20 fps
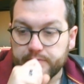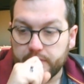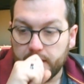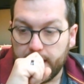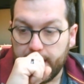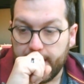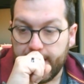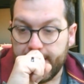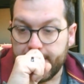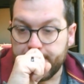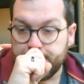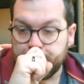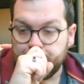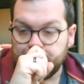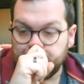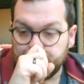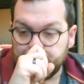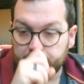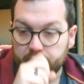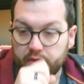
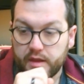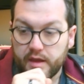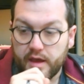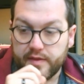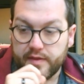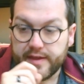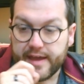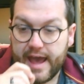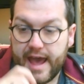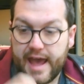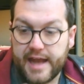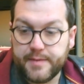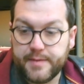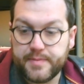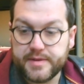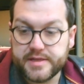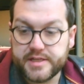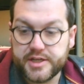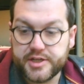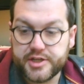The ahead
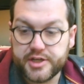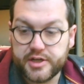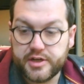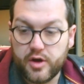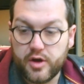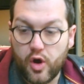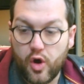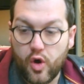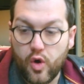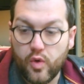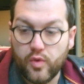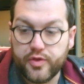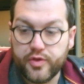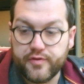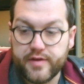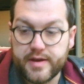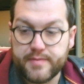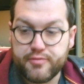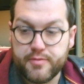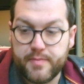position, all
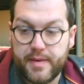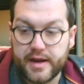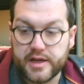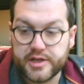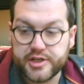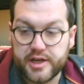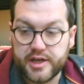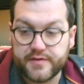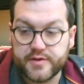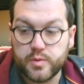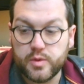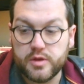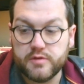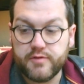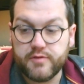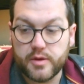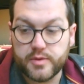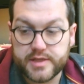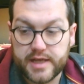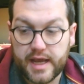3 propeller shafts will
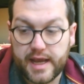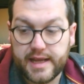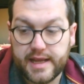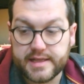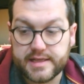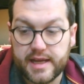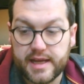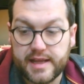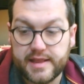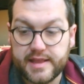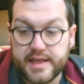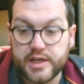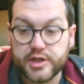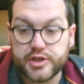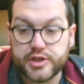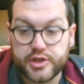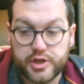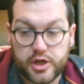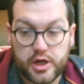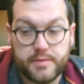rotate. In the
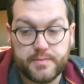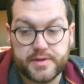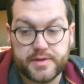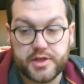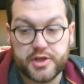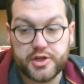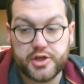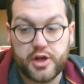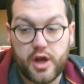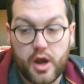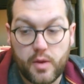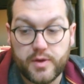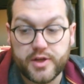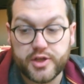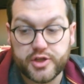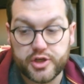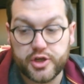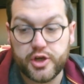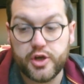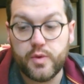astern position, only
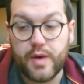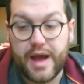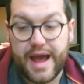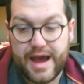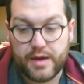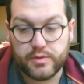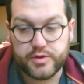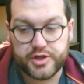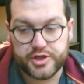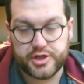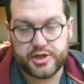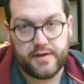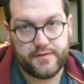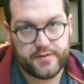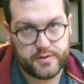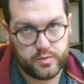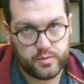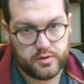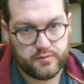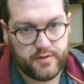2 outer shafts
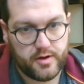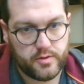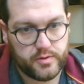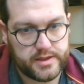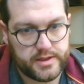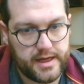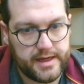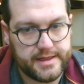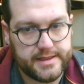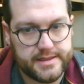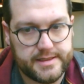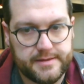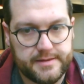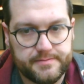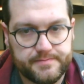will rotate.